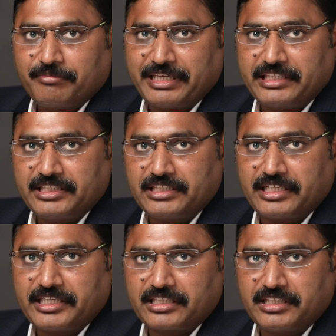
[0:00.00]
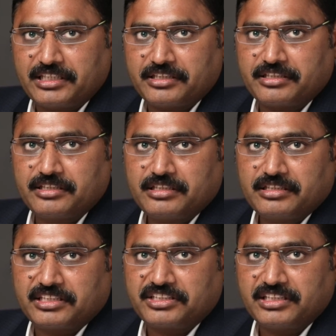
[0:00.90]
Managing Director
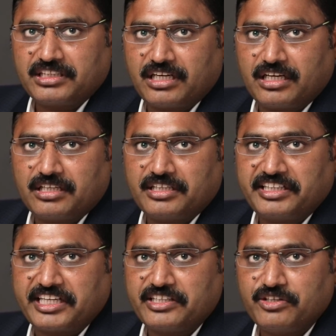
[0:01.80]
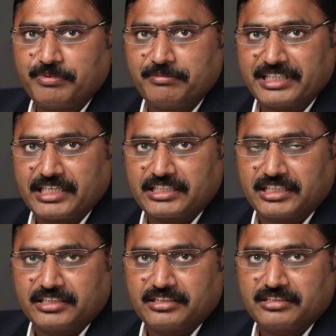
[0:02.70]
Sachin Shah, Tech-Neo
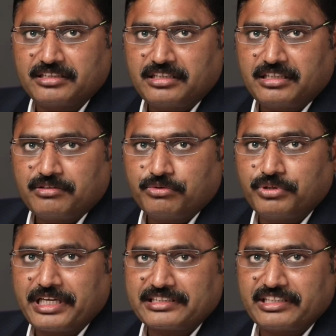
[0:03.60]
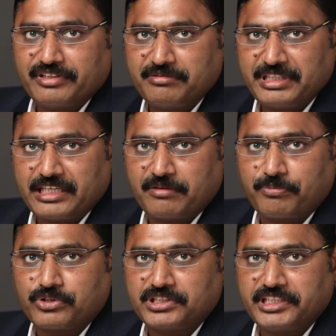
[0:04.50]
Publication, who has given me an
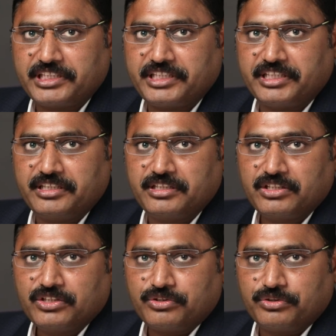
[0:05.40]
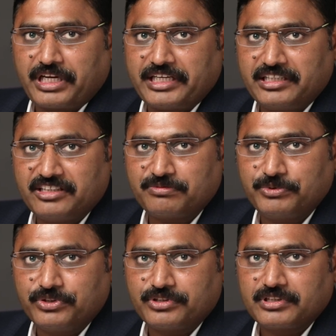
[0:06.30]
opportunity to write this
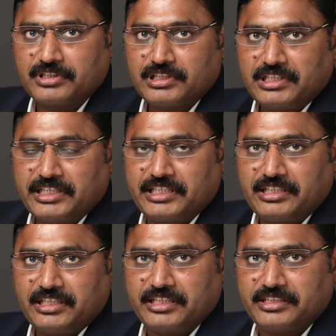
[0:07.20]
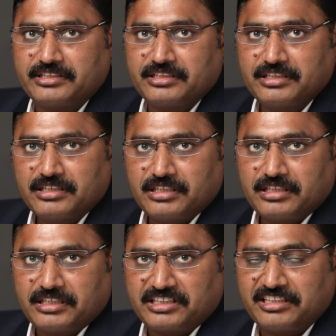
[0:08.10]
book in his
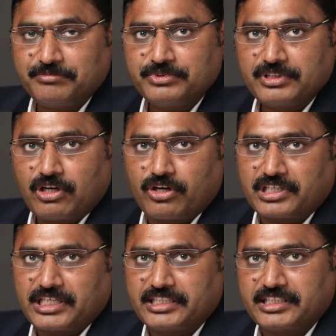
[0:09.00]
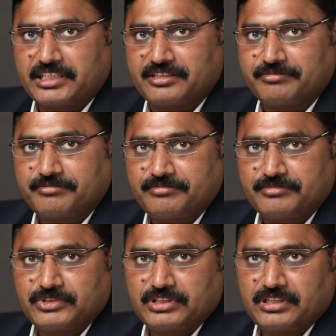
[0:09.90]
STEAM organization.
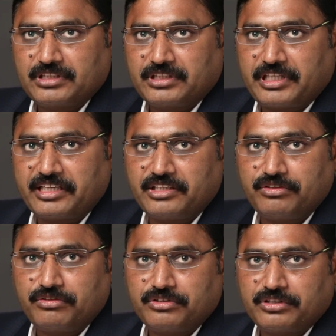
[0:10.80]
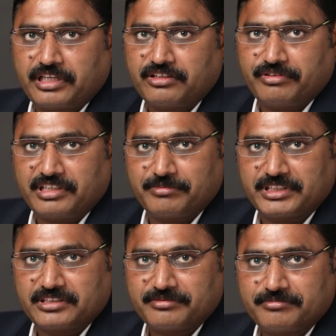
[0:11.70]
Thank you. Thank you very
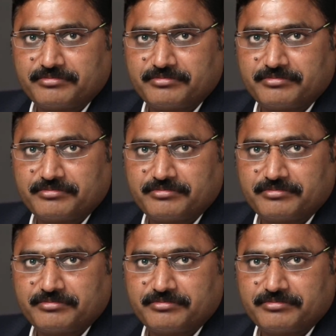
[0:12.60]
much.